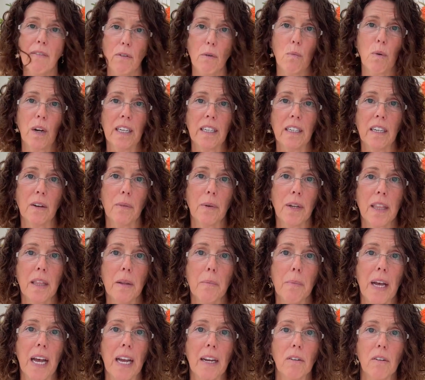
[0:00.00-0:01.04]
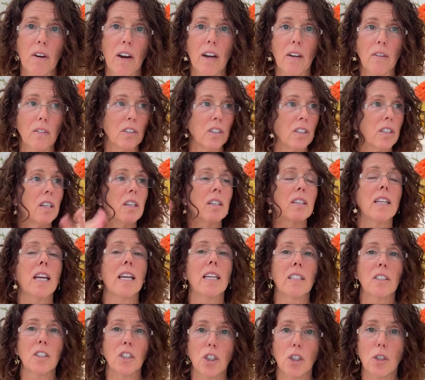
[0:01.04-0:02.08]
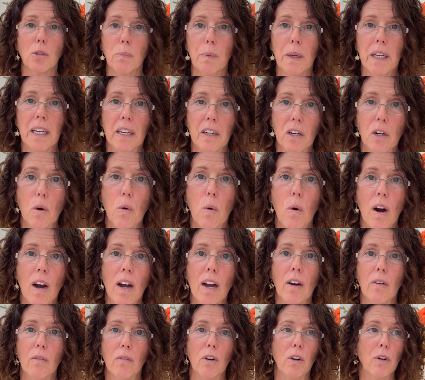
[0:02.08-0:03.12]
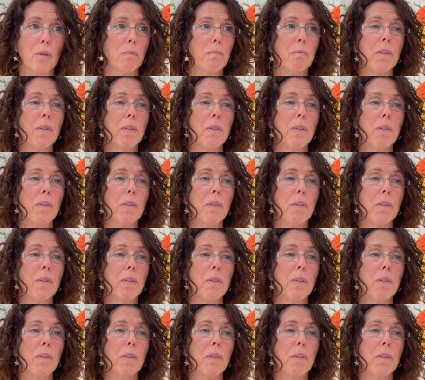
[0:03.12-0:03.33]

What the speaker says: a window in the background, that they should be in a quiet room.